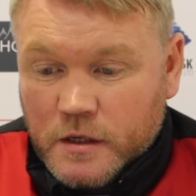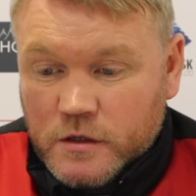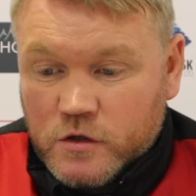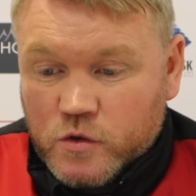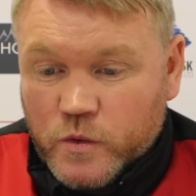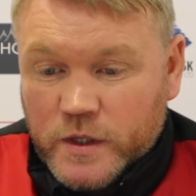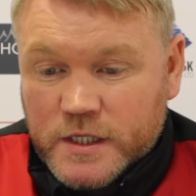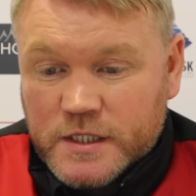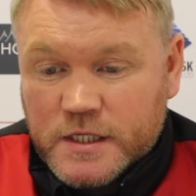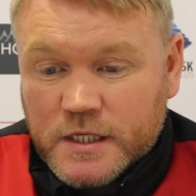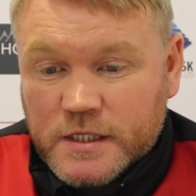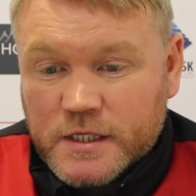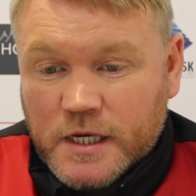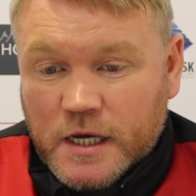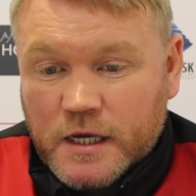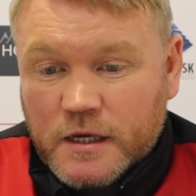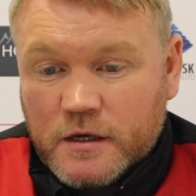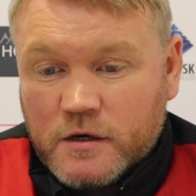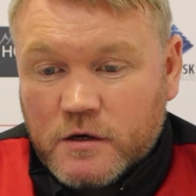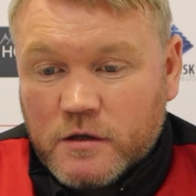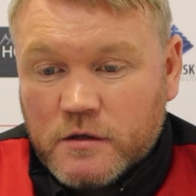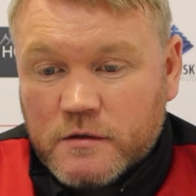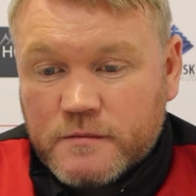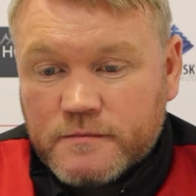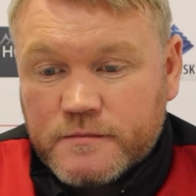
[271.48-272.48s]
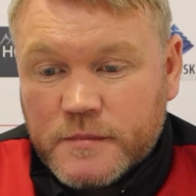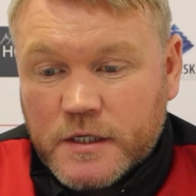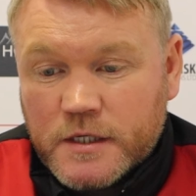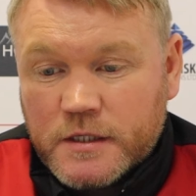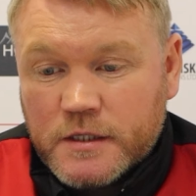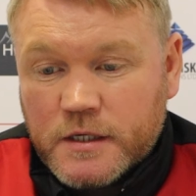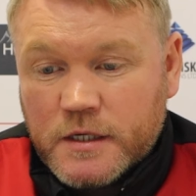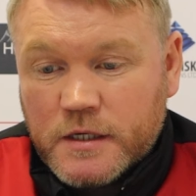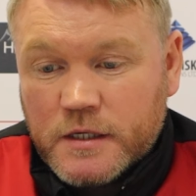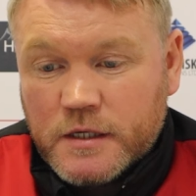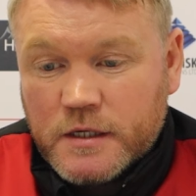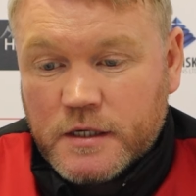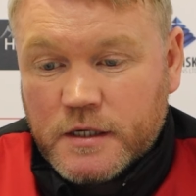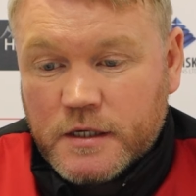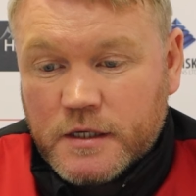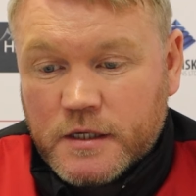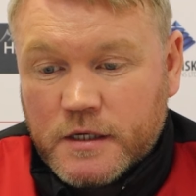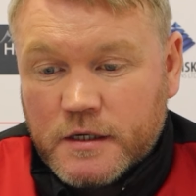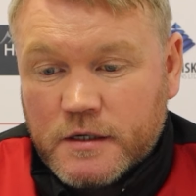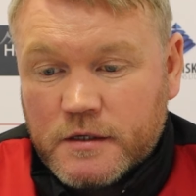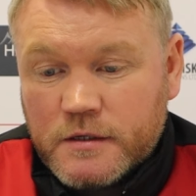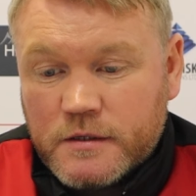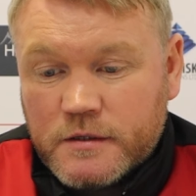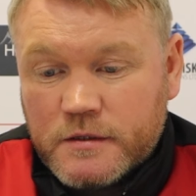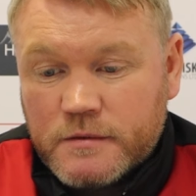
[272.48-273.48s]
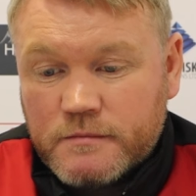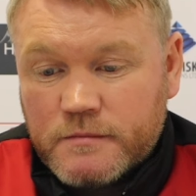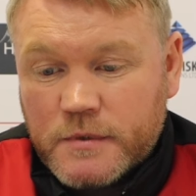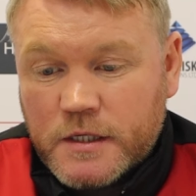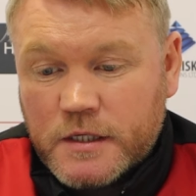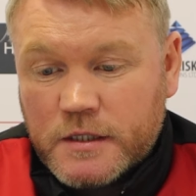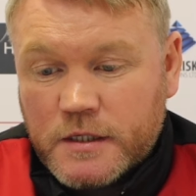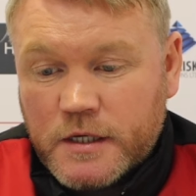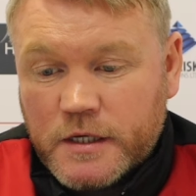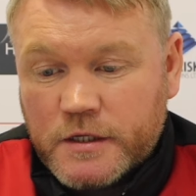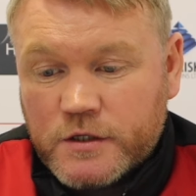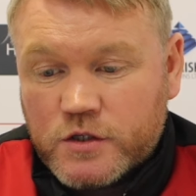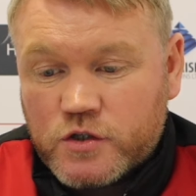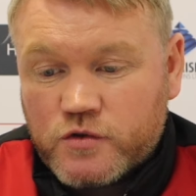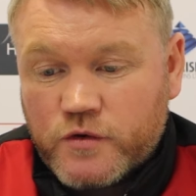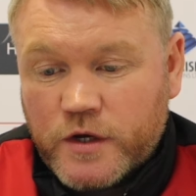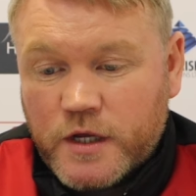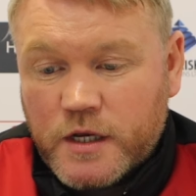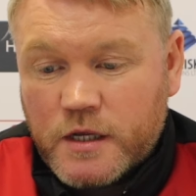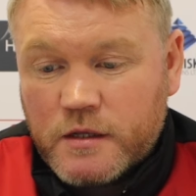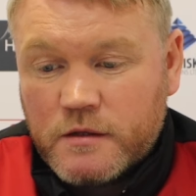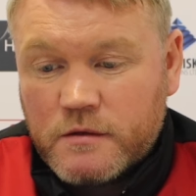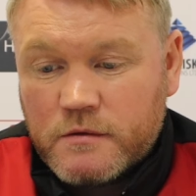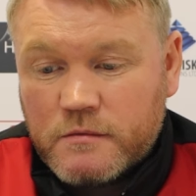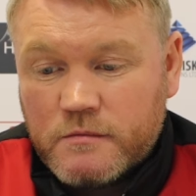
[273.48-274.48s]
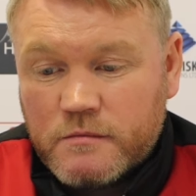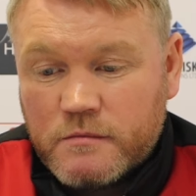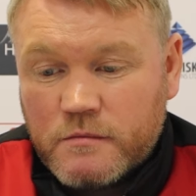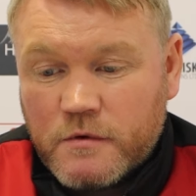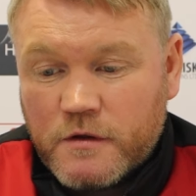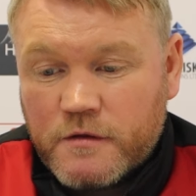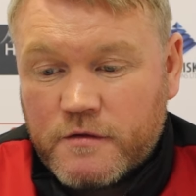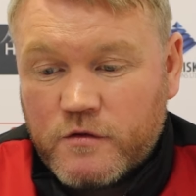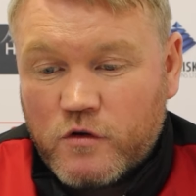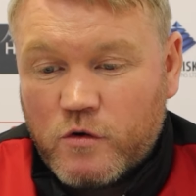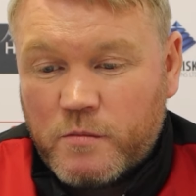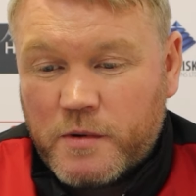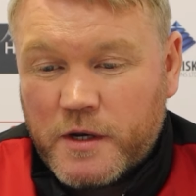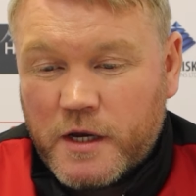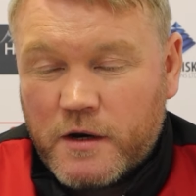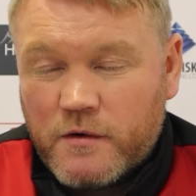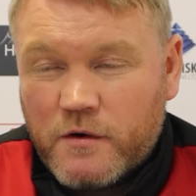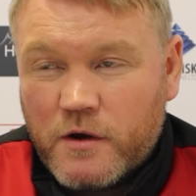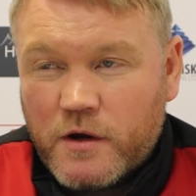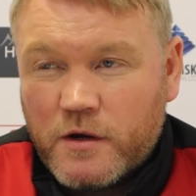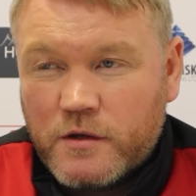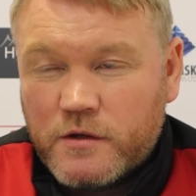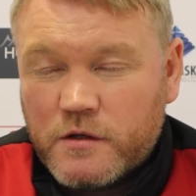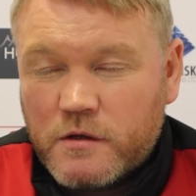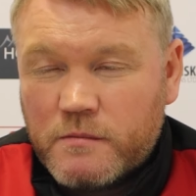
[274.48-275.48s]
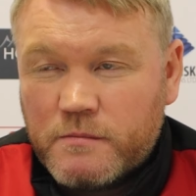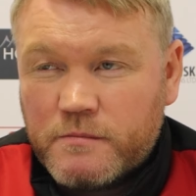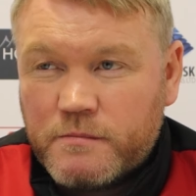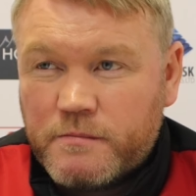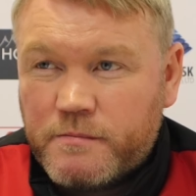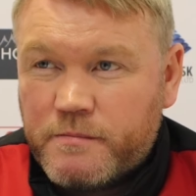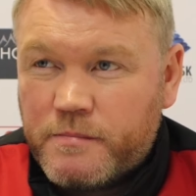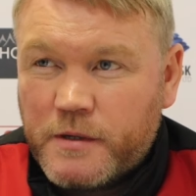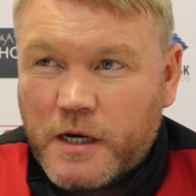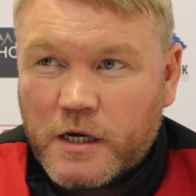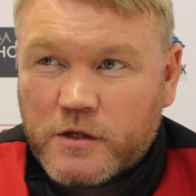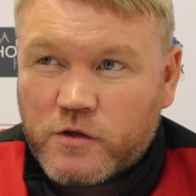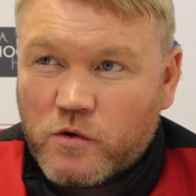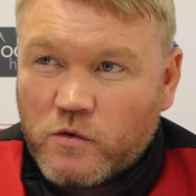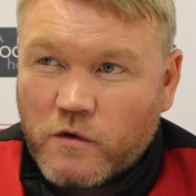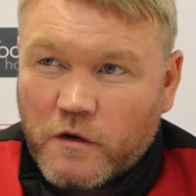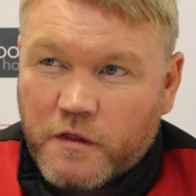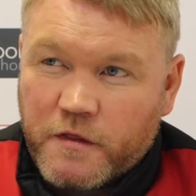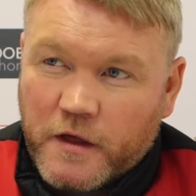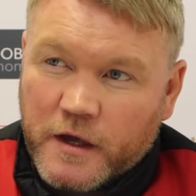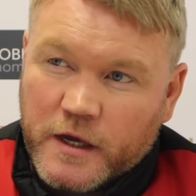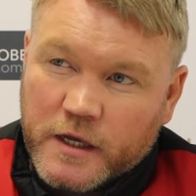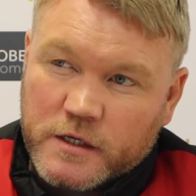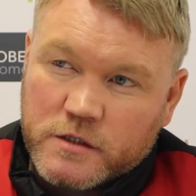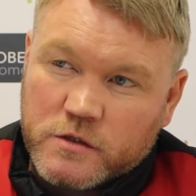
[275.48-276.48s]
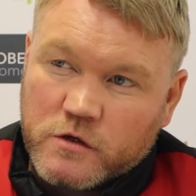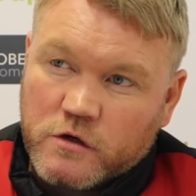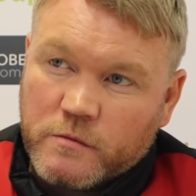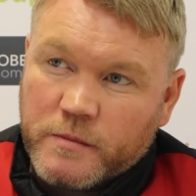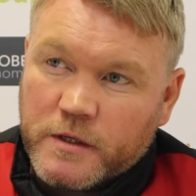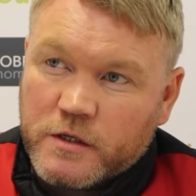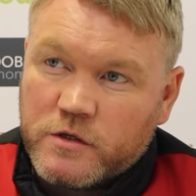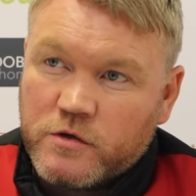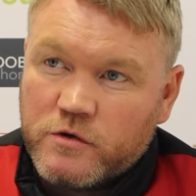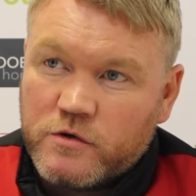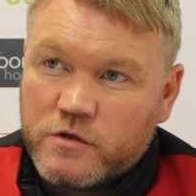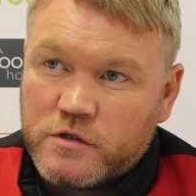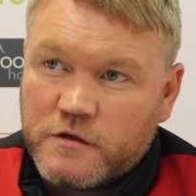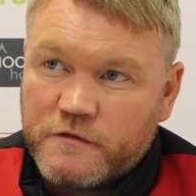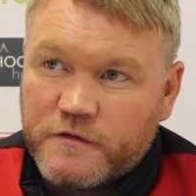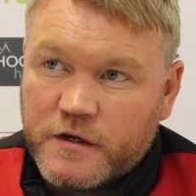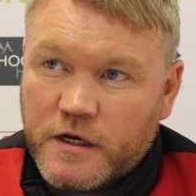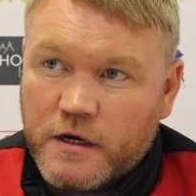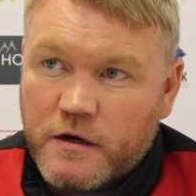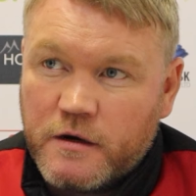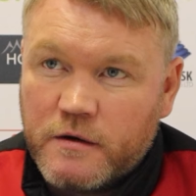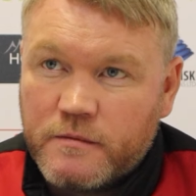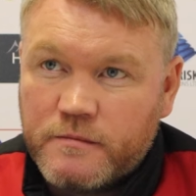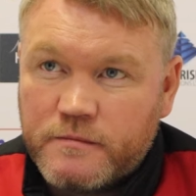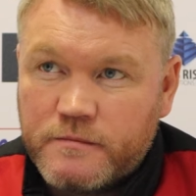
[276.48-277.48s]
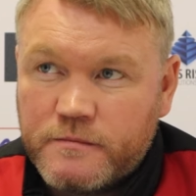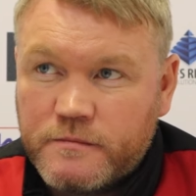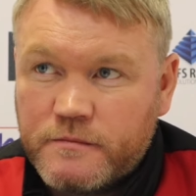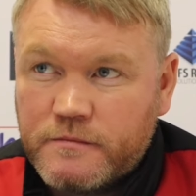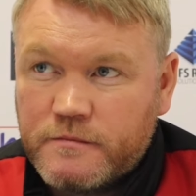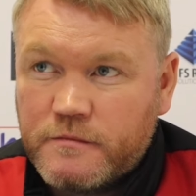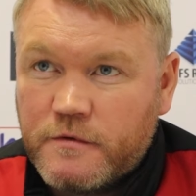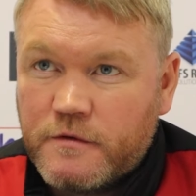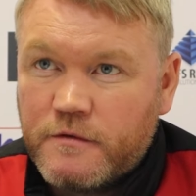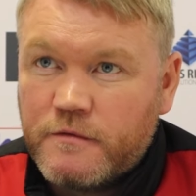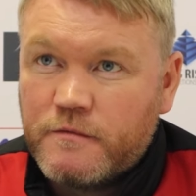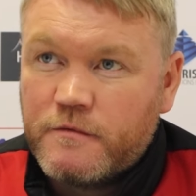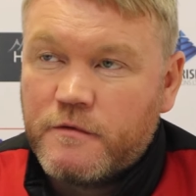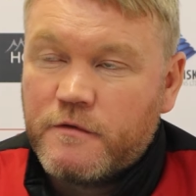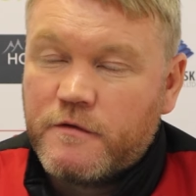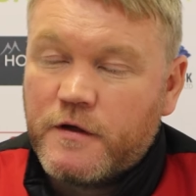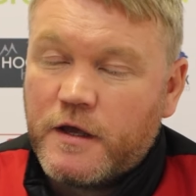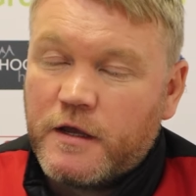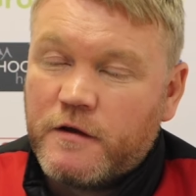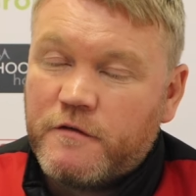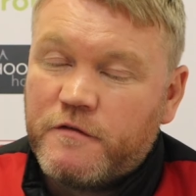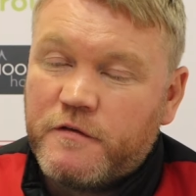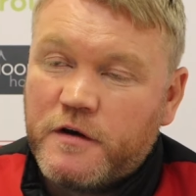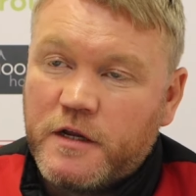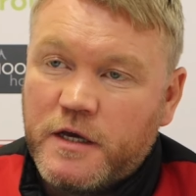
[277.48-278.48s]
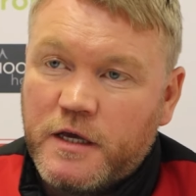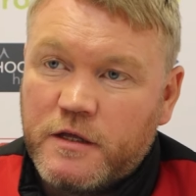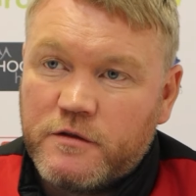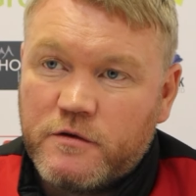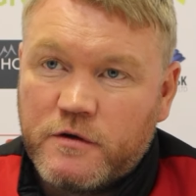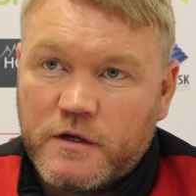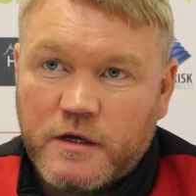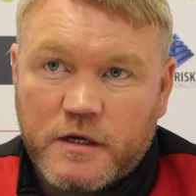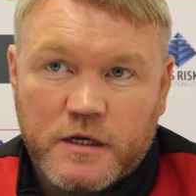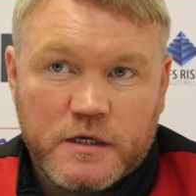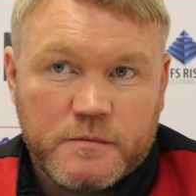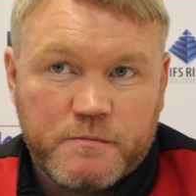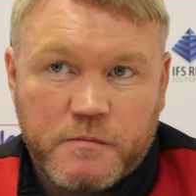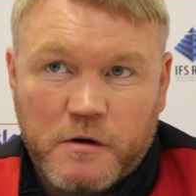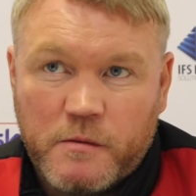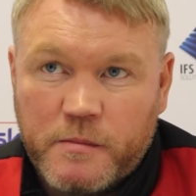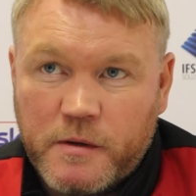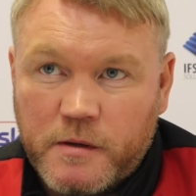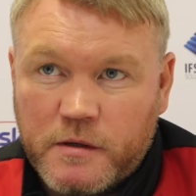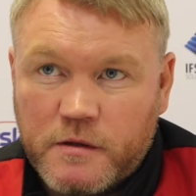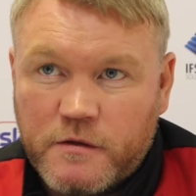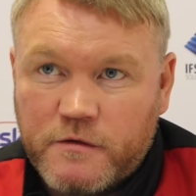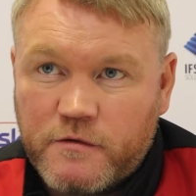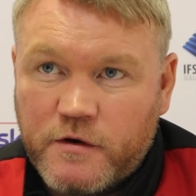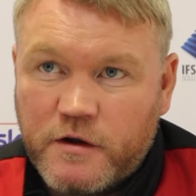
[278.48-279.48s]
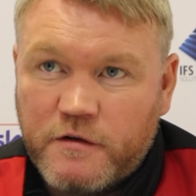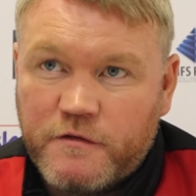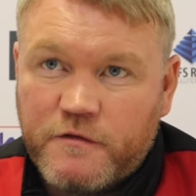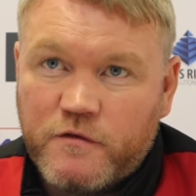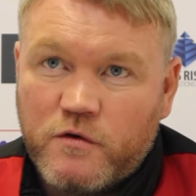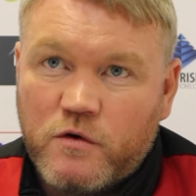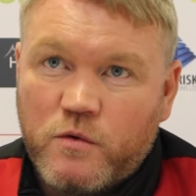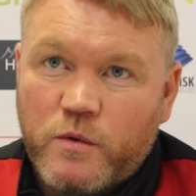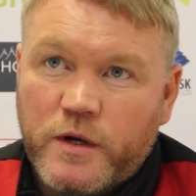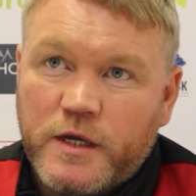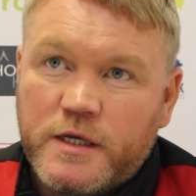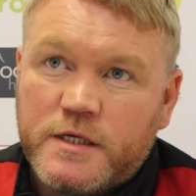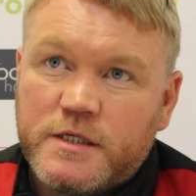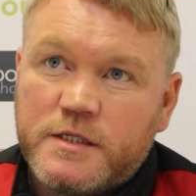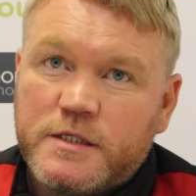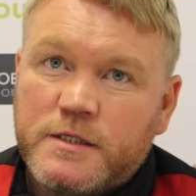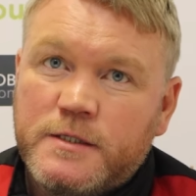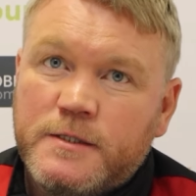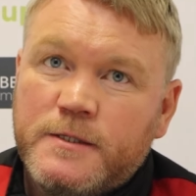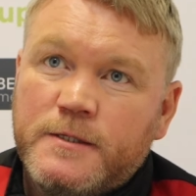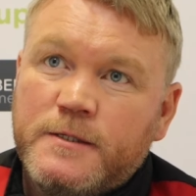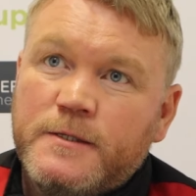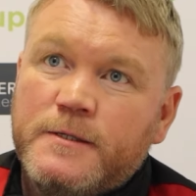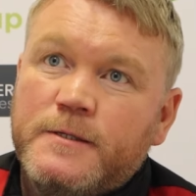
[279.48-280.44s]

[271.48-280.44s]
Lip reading: twist his ankle in training with nobody around him. I don't think it's going to be too severe, thankfully. I don't think he's probably 3-4 weeks.